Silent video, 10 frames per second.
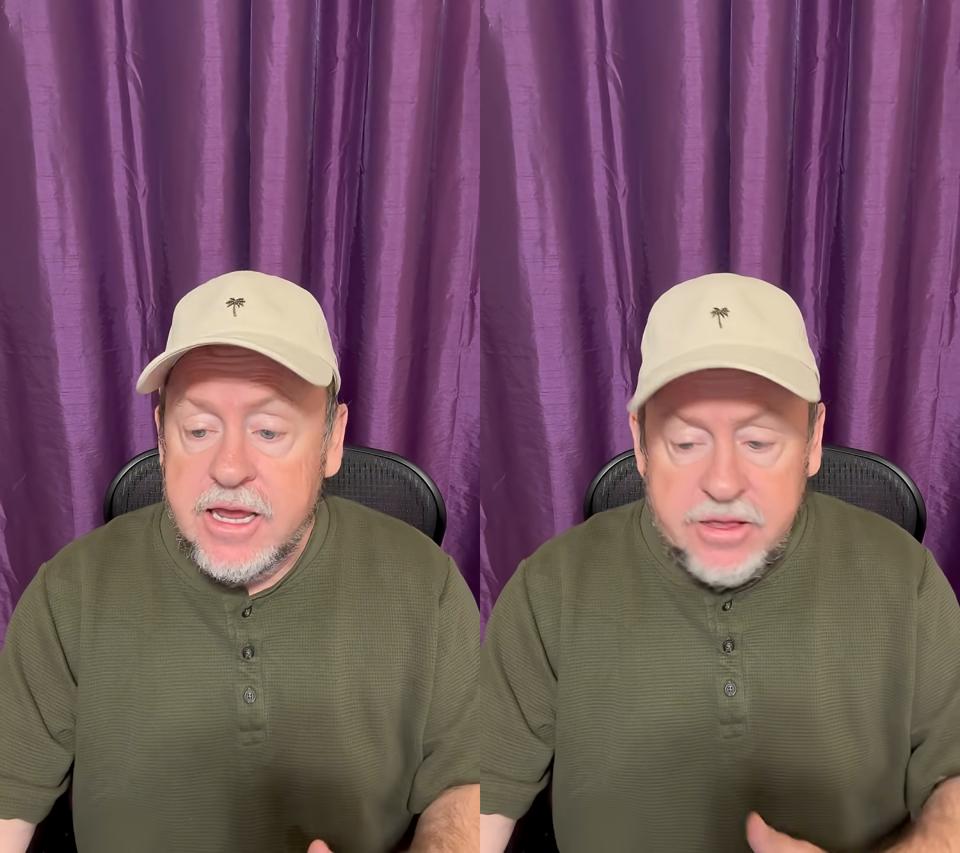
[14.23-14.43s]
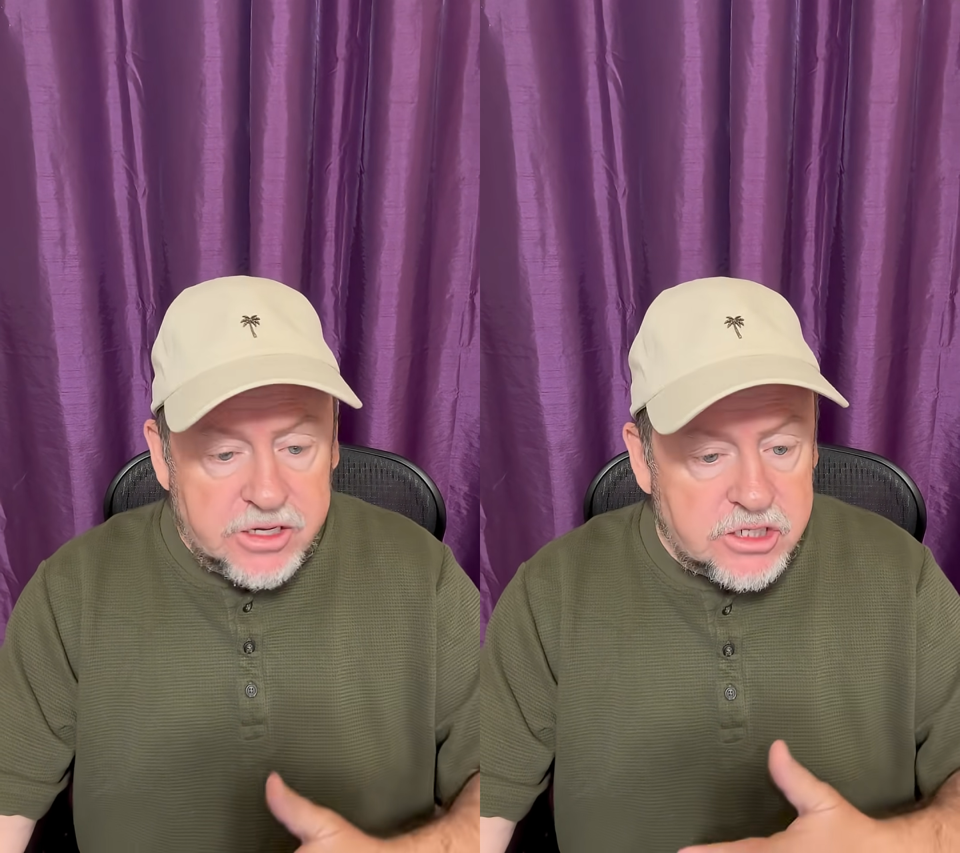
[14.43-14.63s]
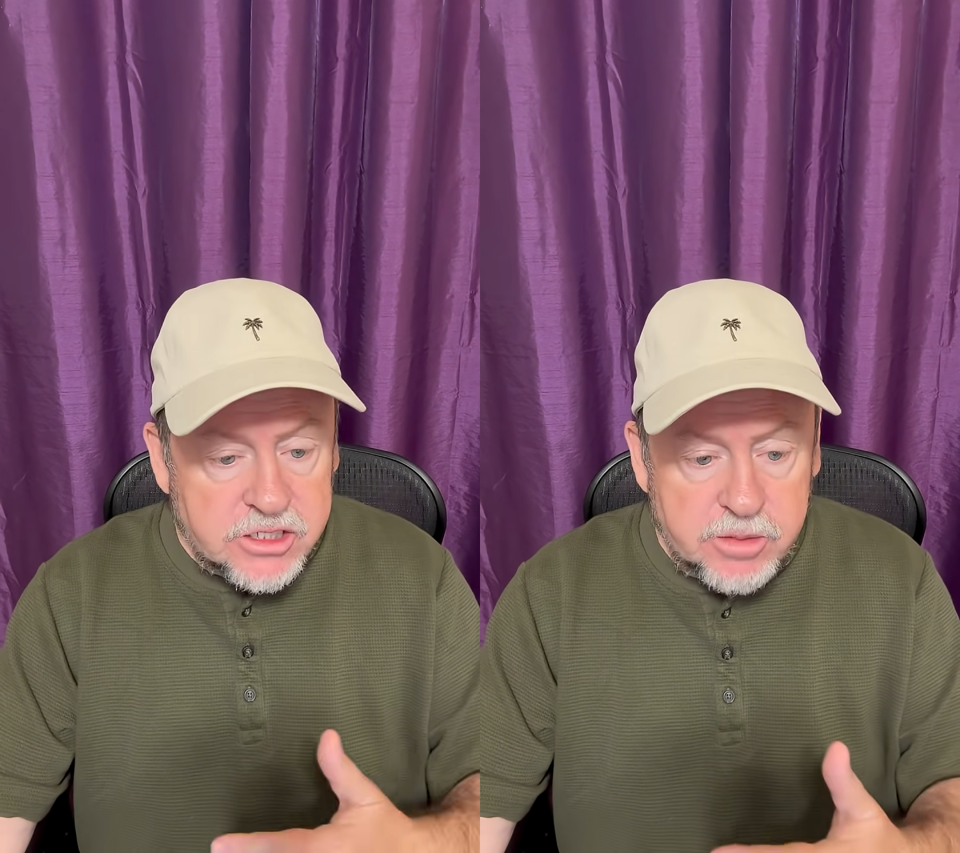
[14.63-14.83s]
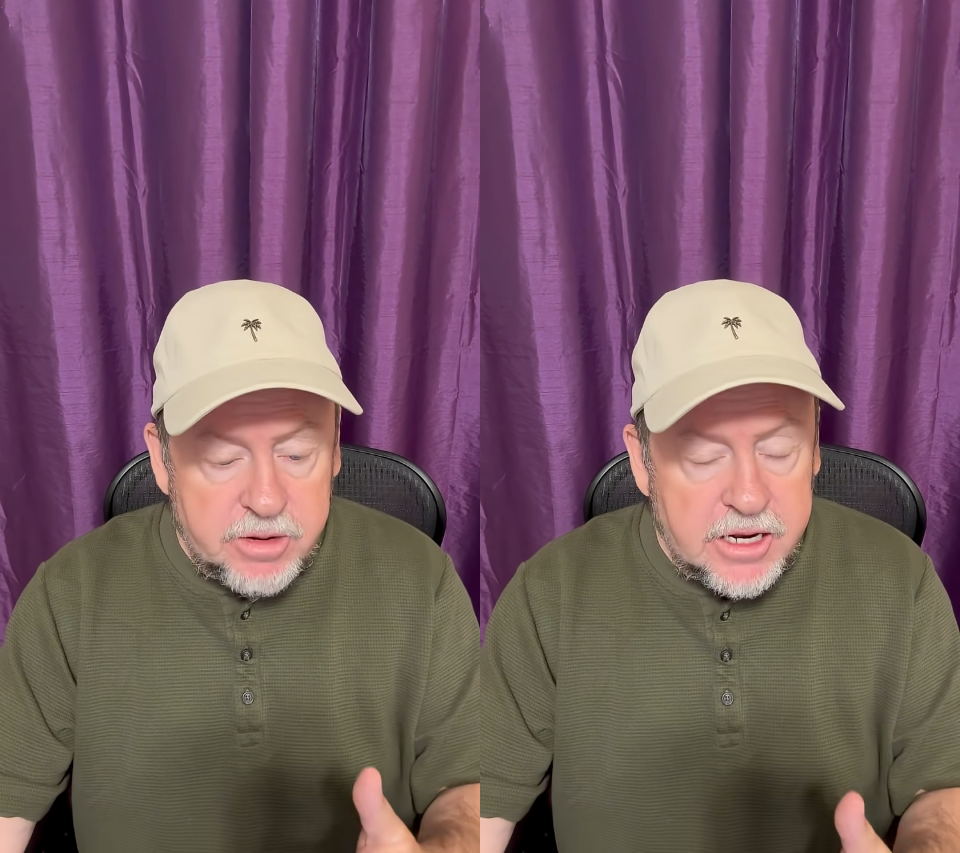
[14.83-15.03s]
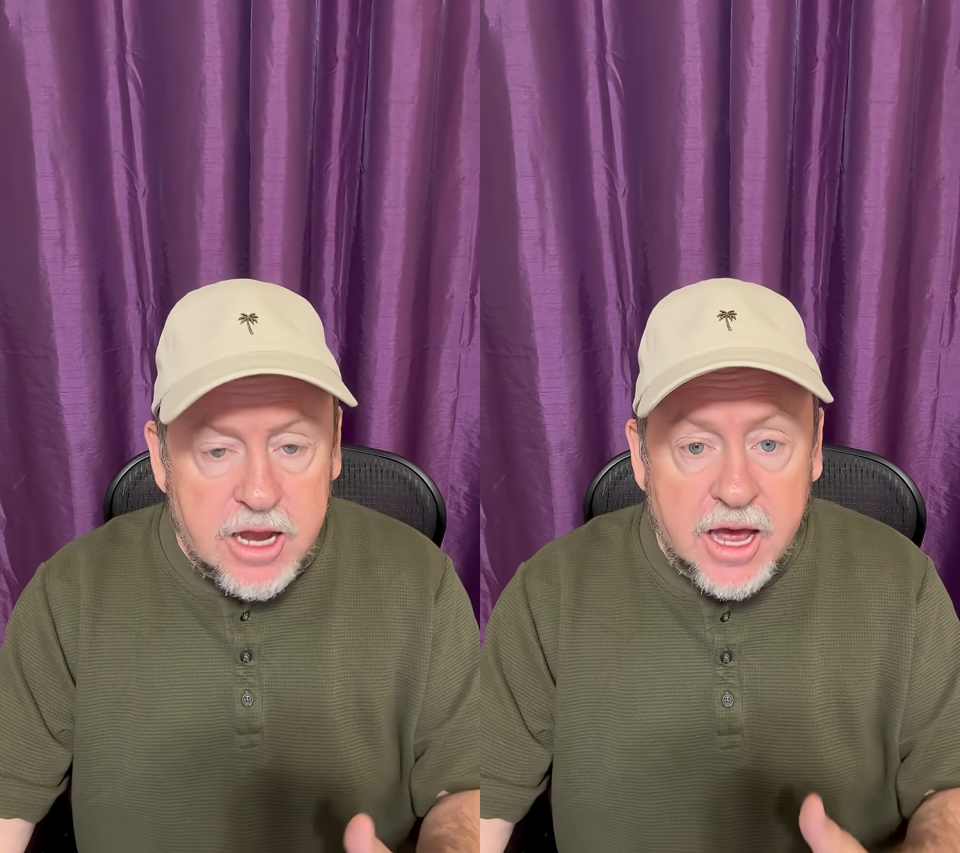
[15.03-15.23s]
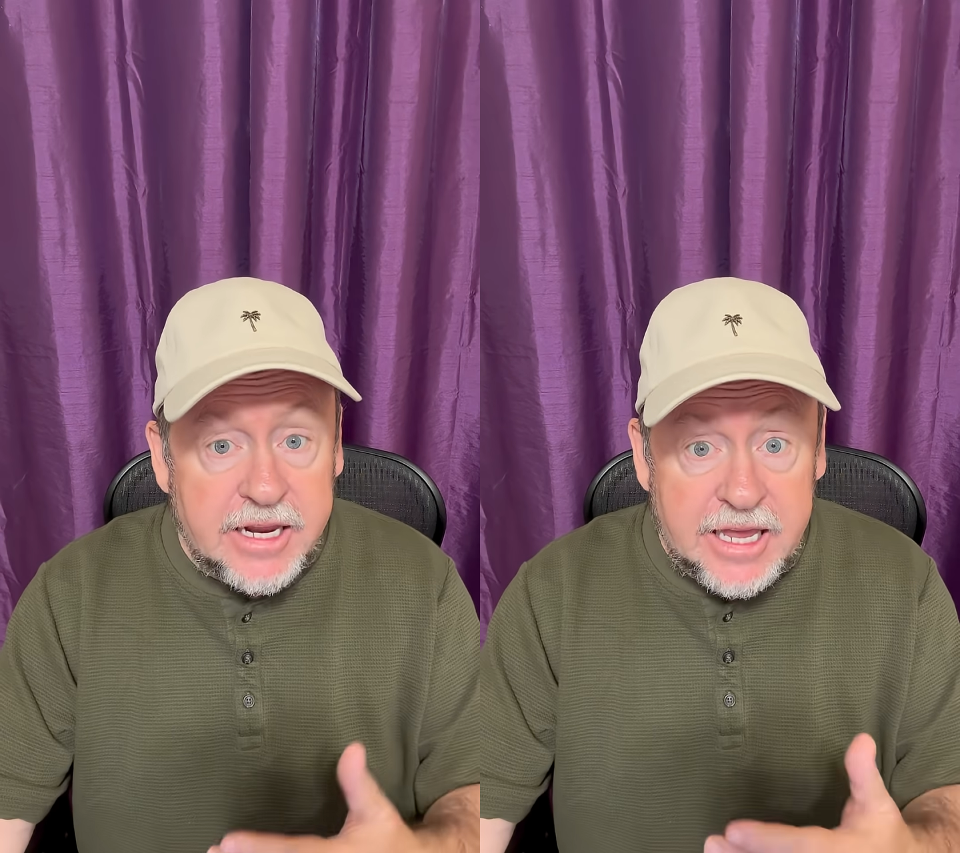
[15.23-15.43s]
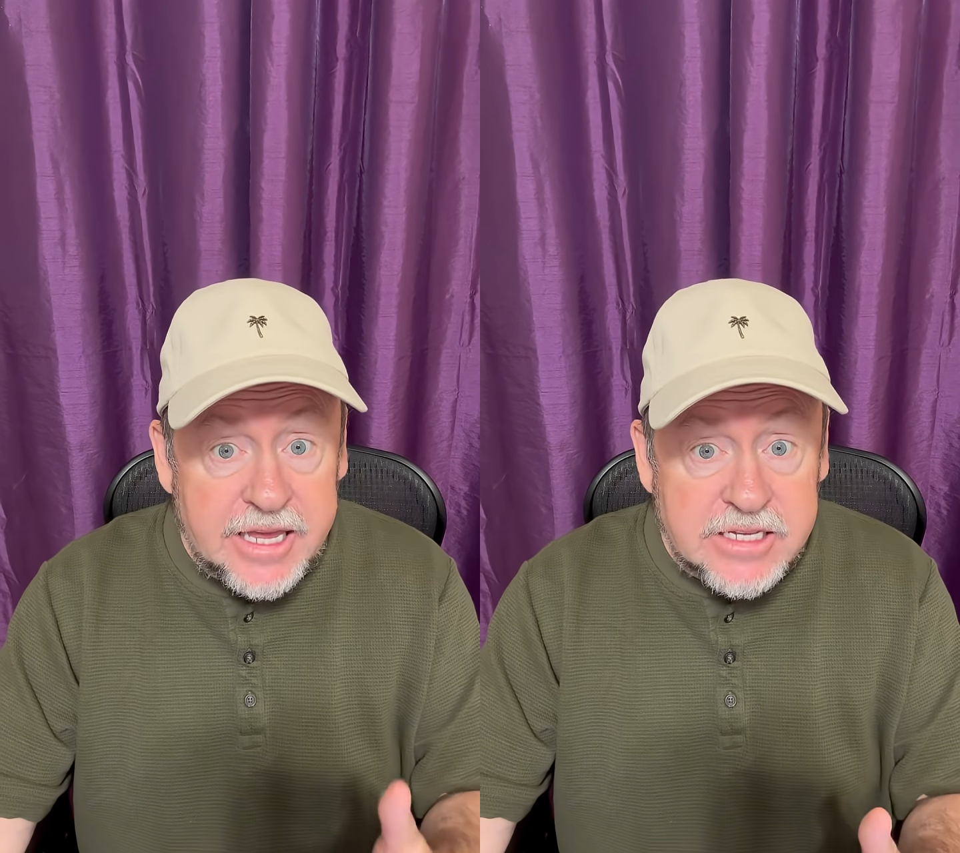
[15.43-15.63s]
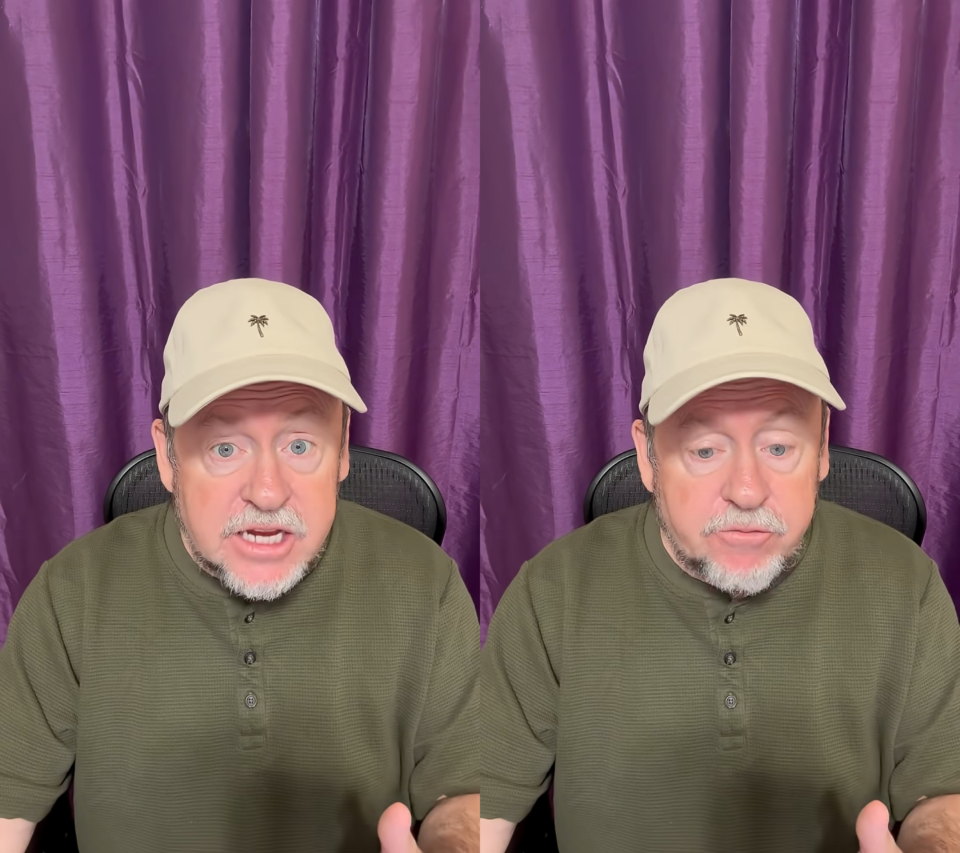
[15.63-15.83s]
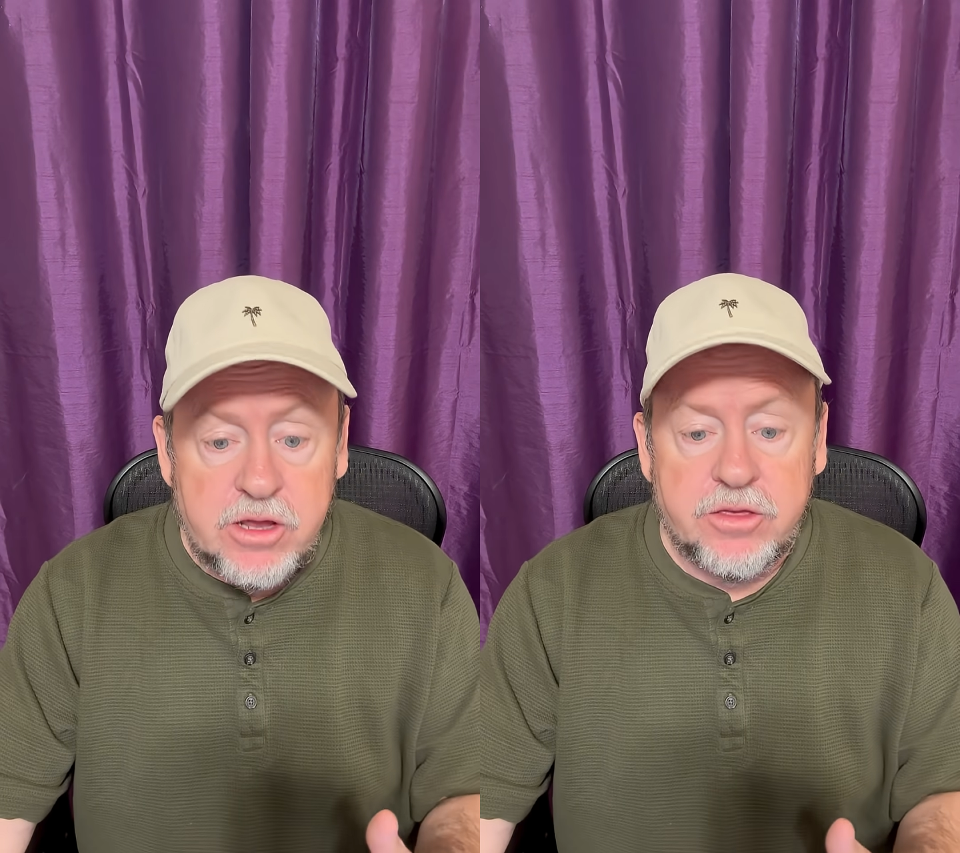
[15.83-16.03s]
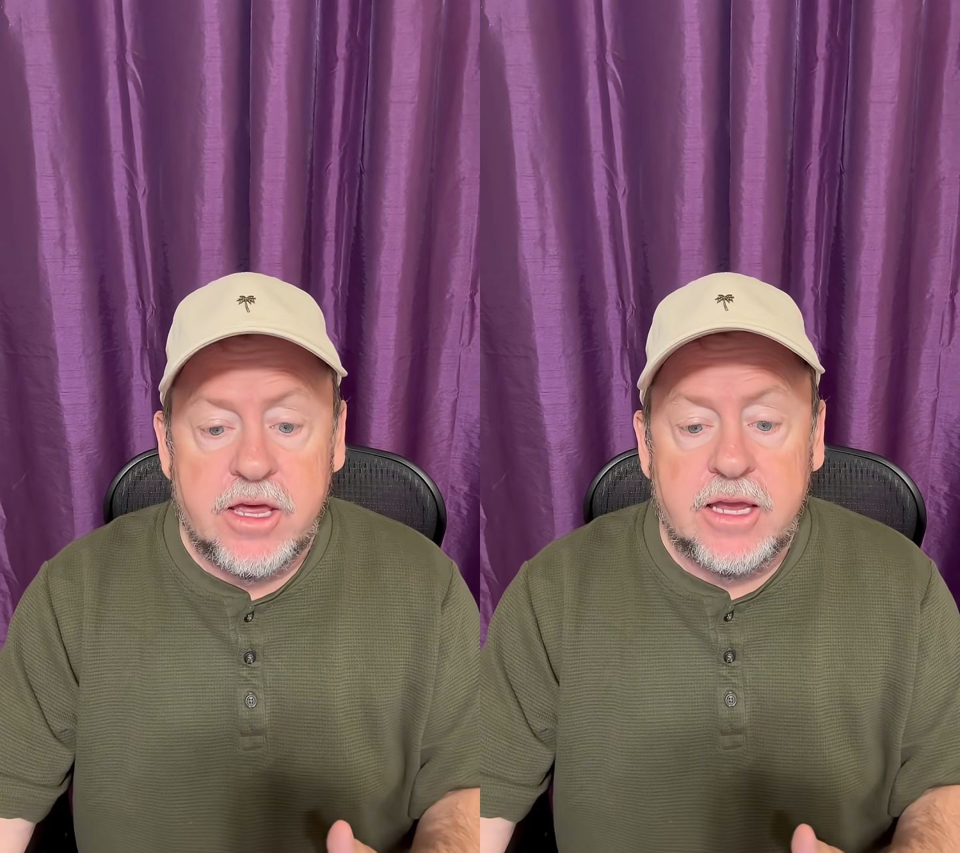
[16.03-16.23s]
This doesn't mean God is
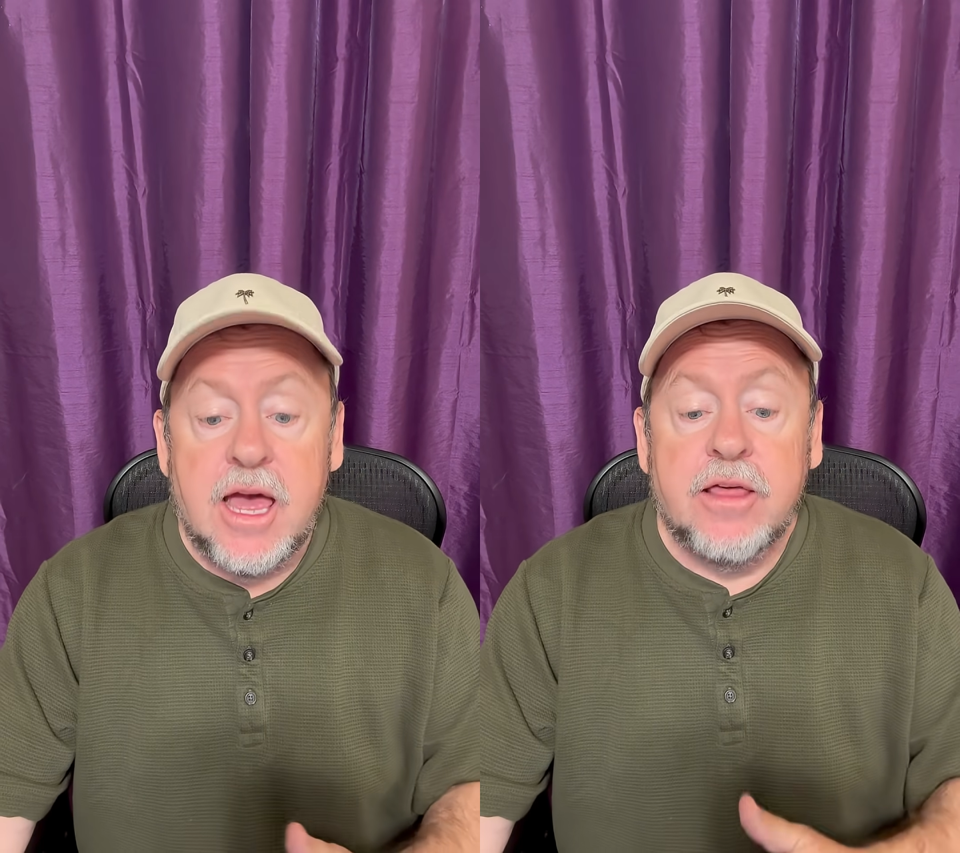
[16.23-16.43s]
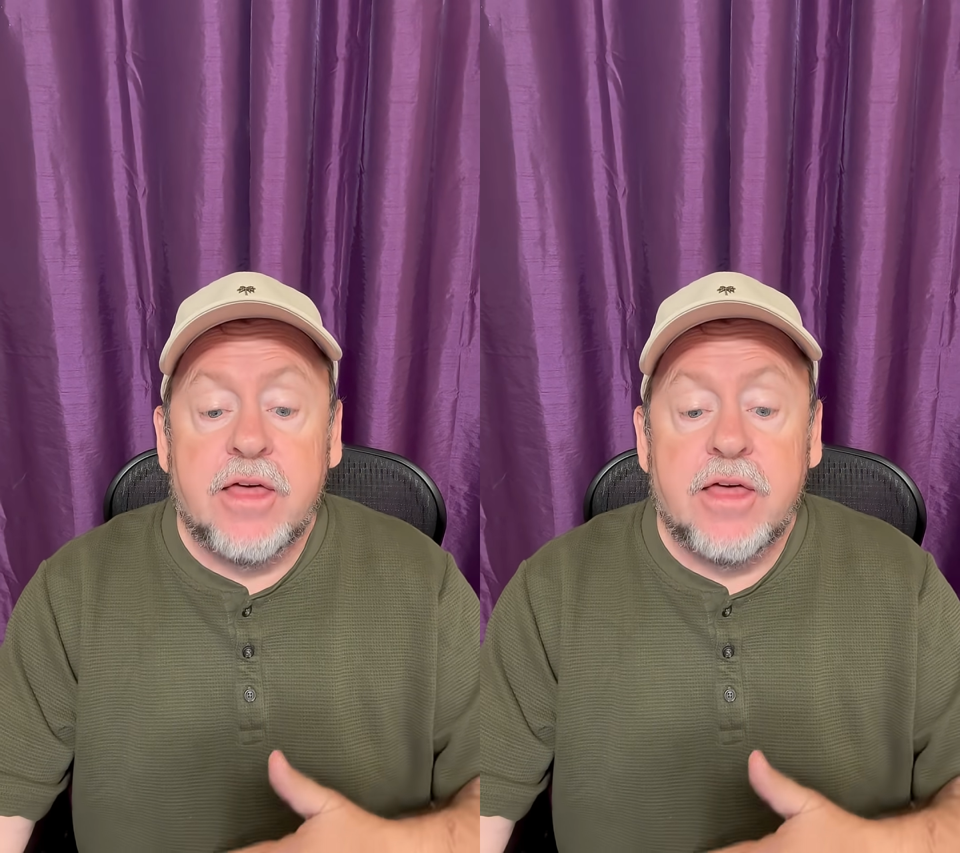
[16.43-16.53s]
everything.